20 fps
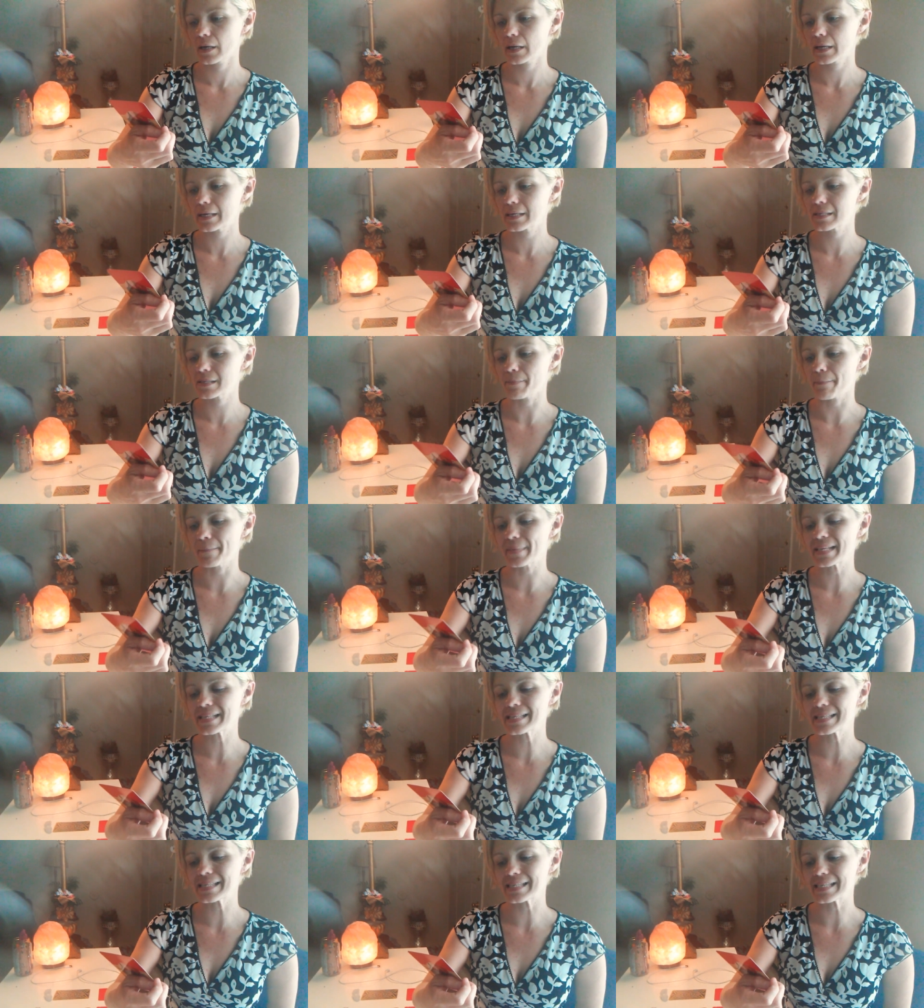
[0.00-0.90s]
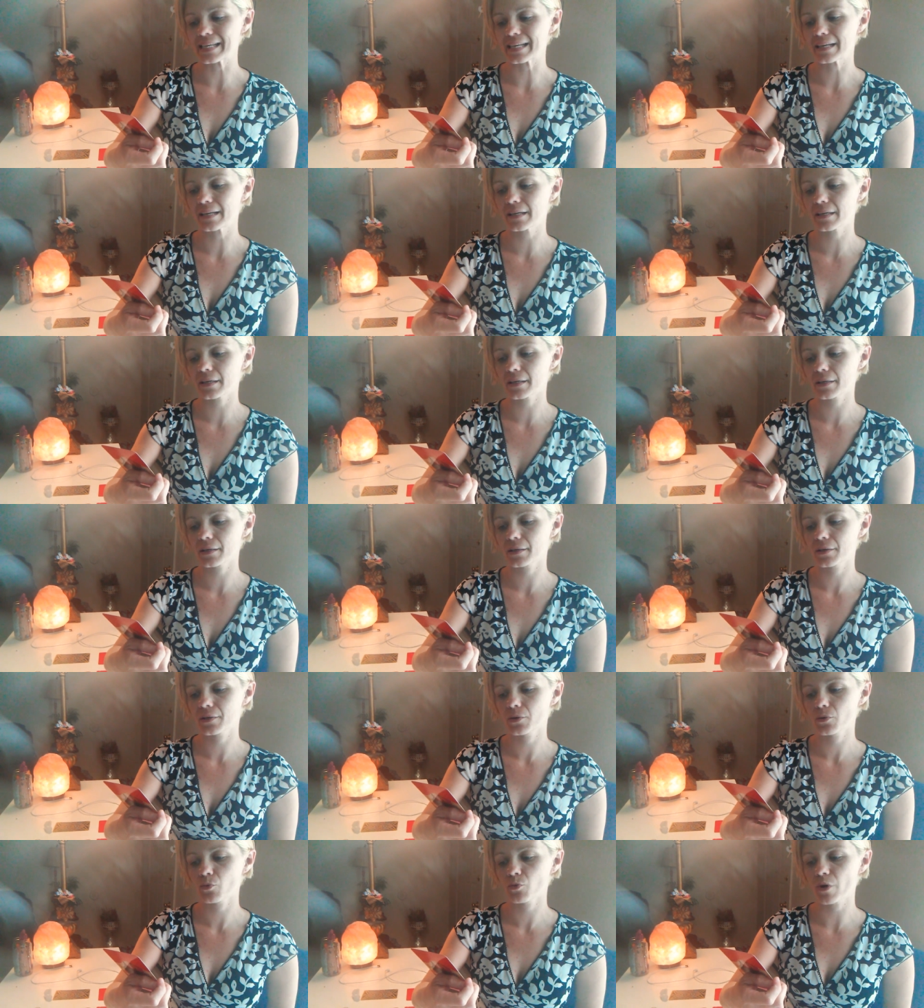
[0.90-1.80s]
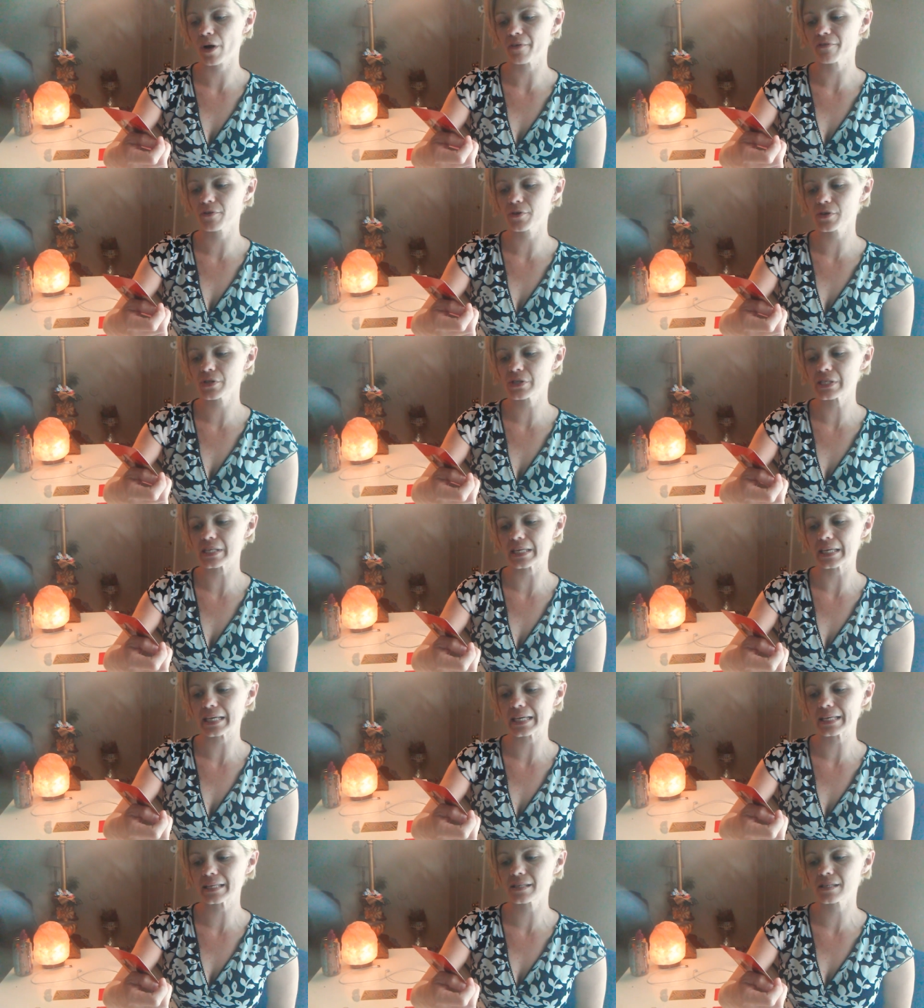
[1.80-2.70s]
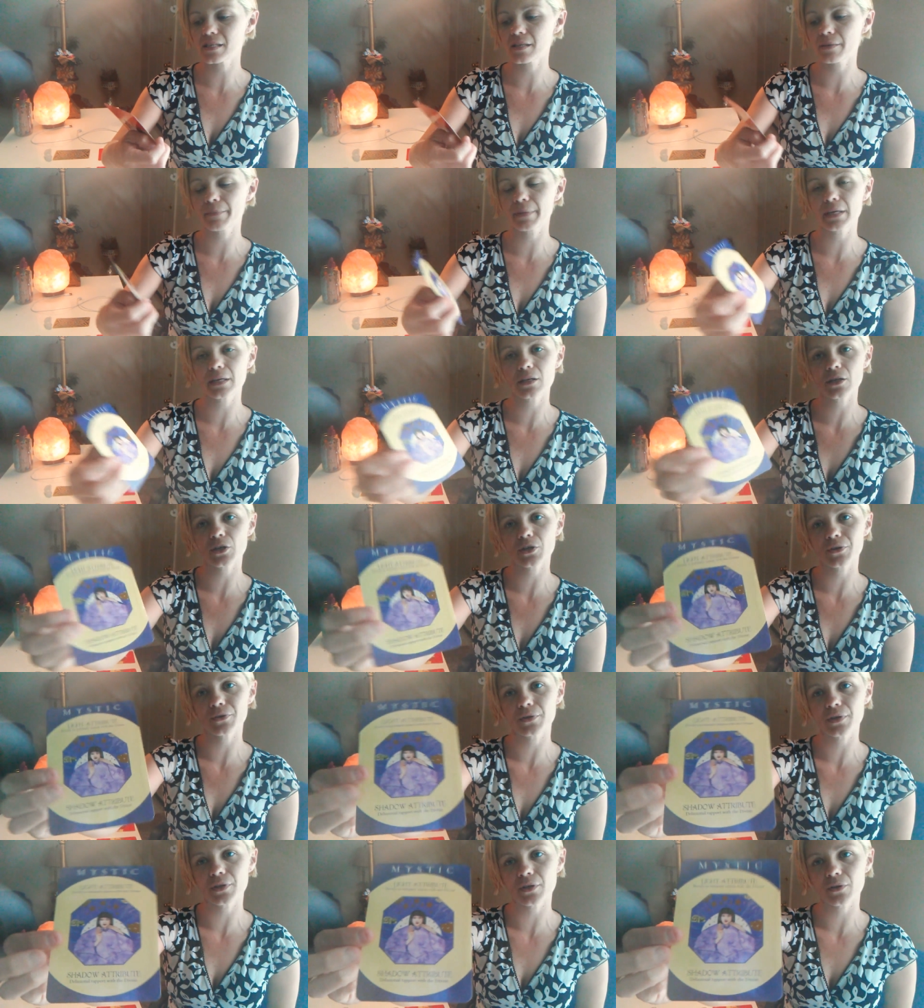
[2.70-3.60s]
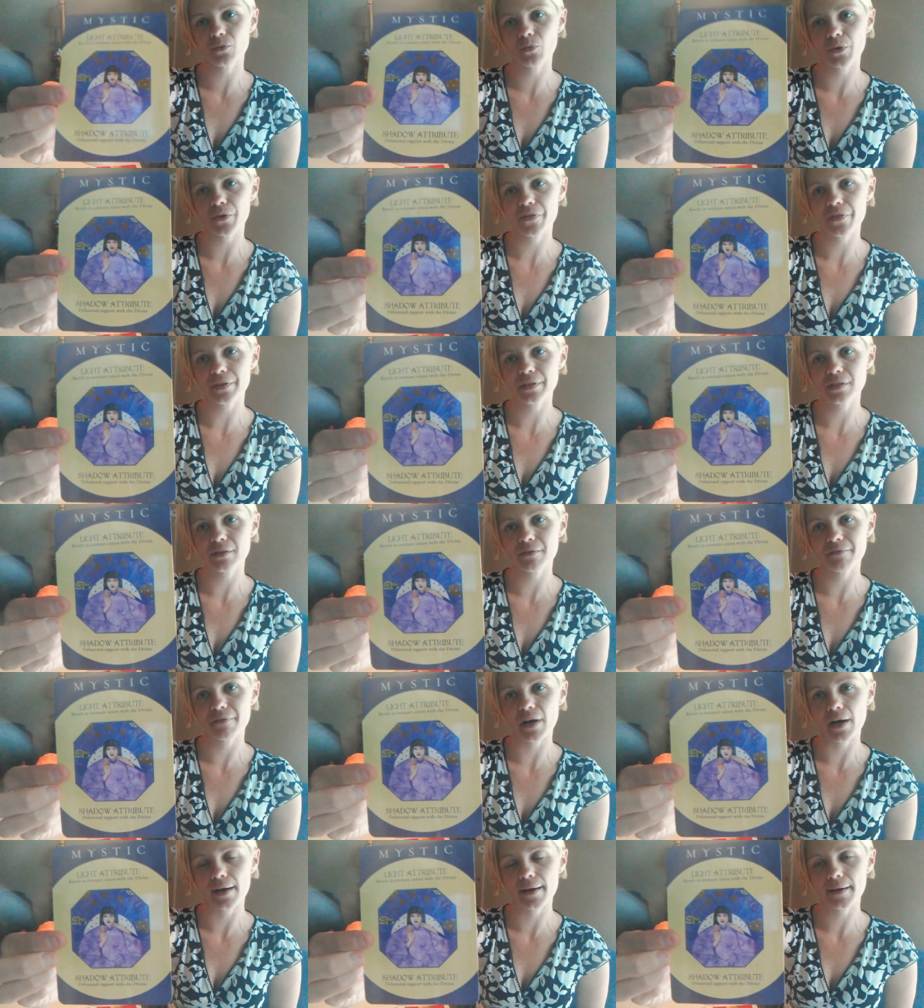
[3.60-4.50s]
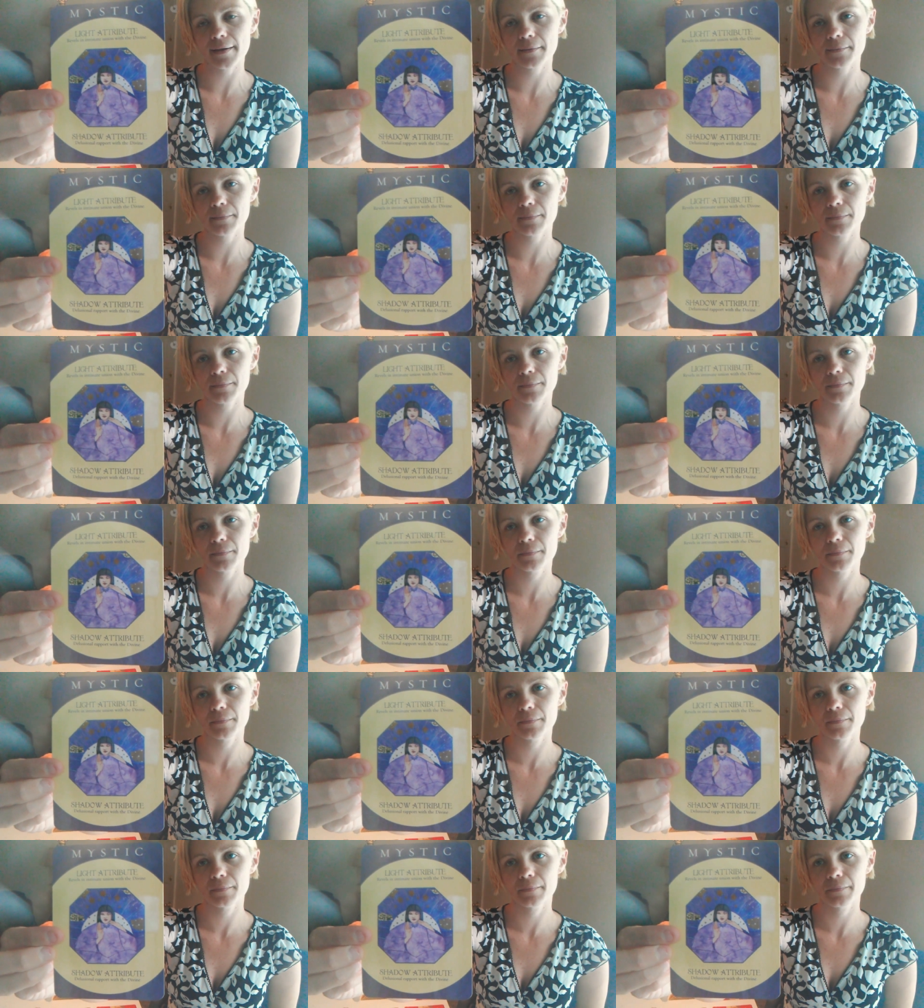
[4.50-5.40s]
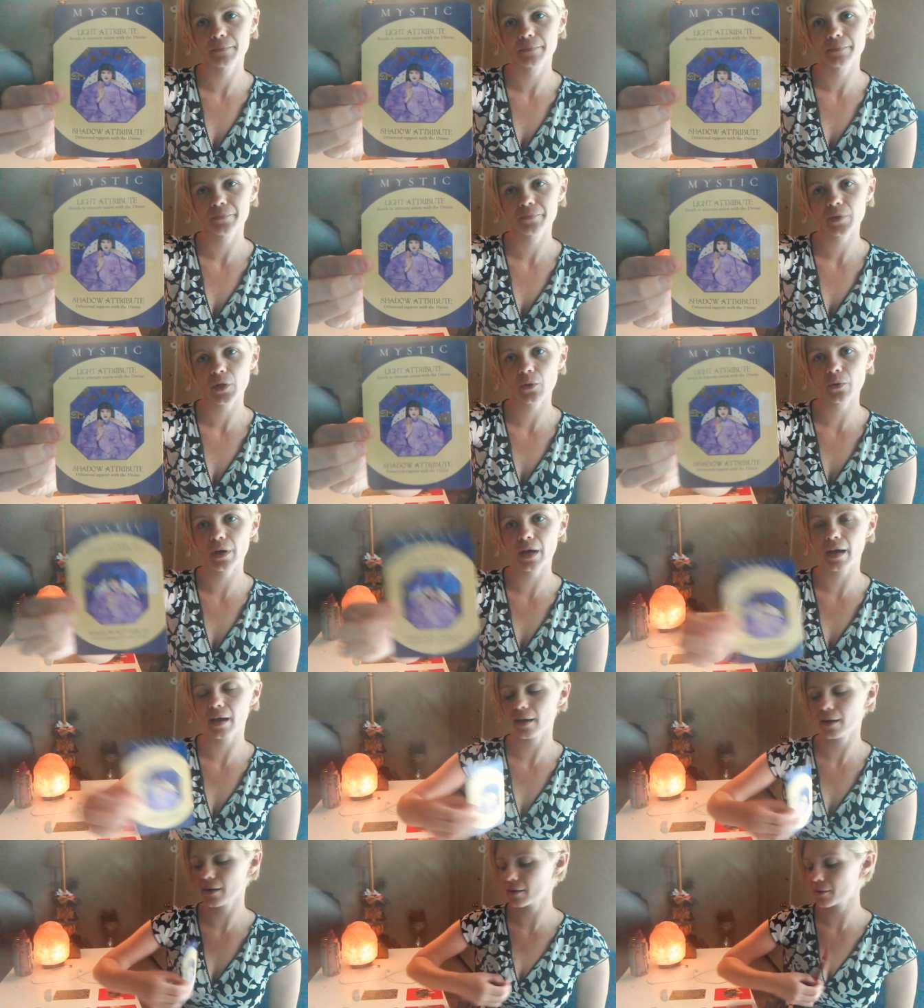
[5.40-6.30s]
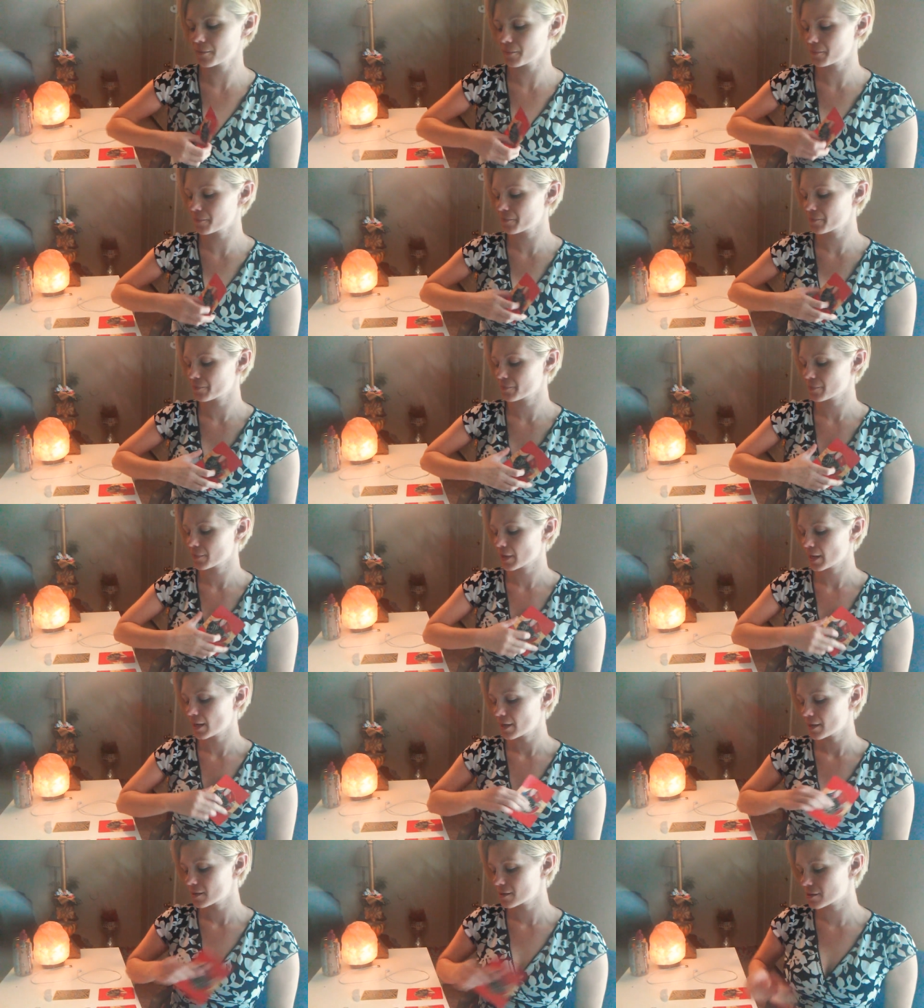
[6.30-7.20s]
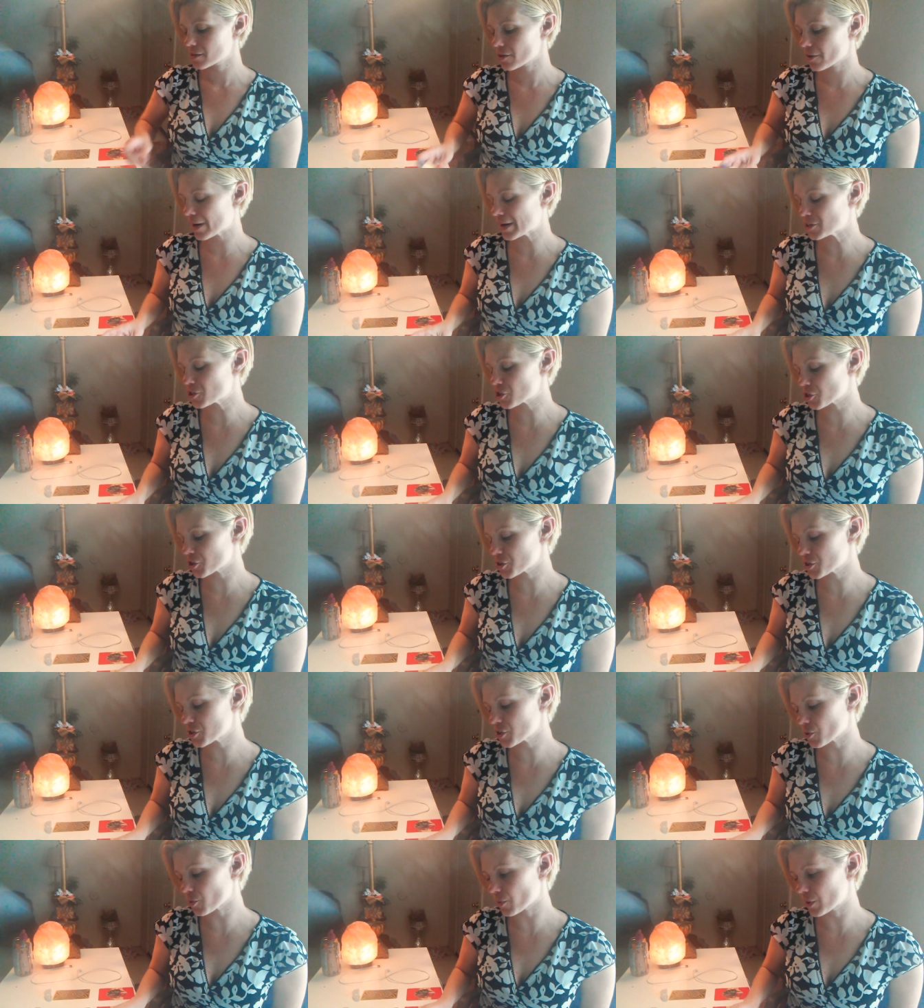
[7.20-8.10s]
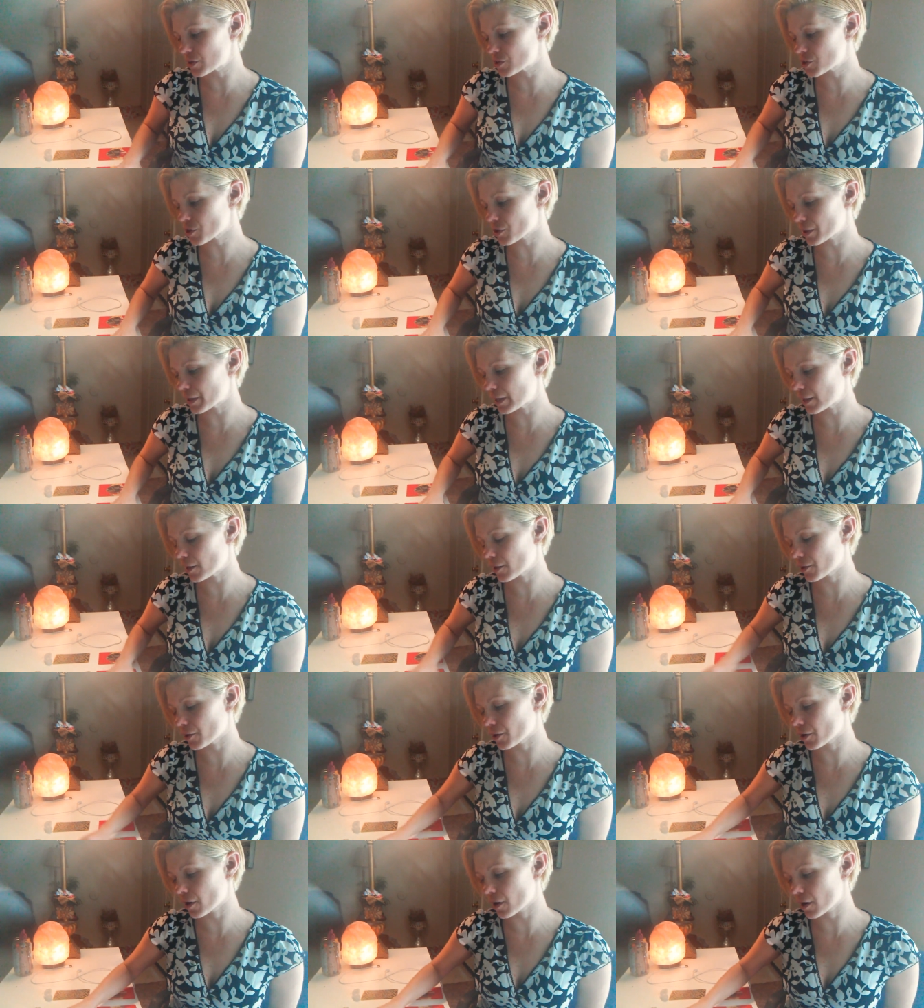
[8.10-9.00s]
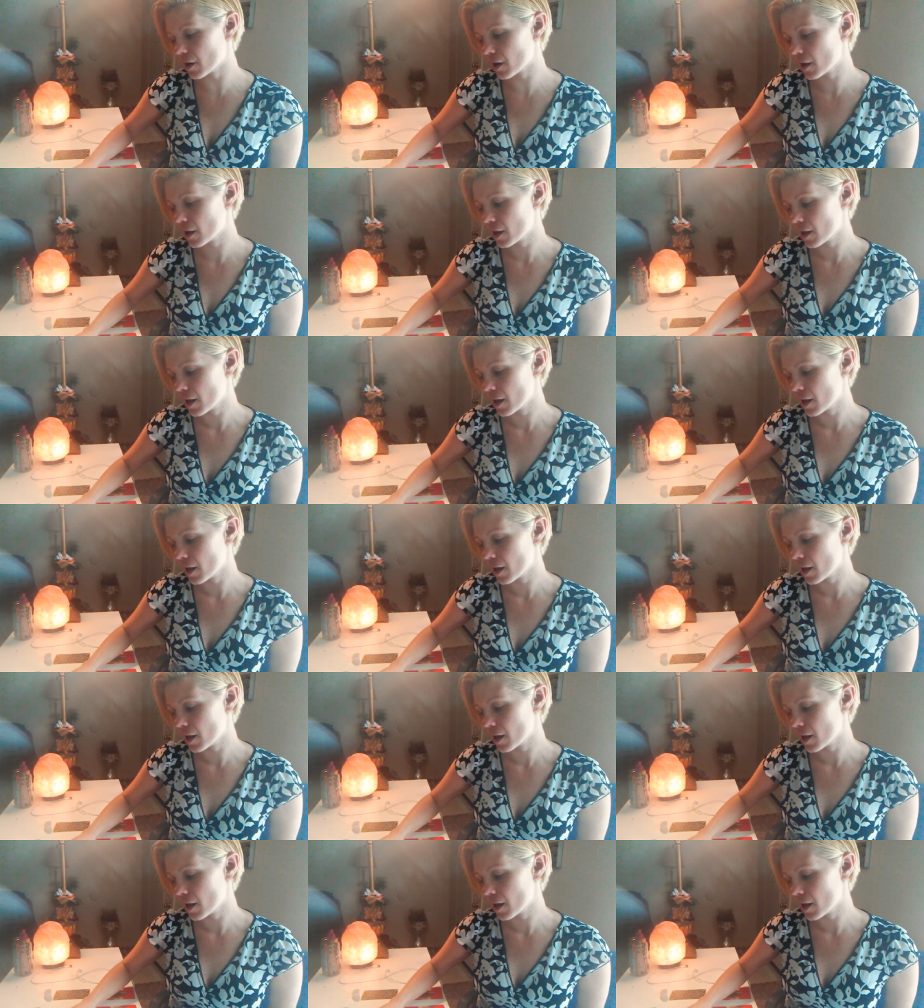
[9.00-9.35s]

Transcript: is mystic revels in intimate union with the divine okay? So as you're surrendering or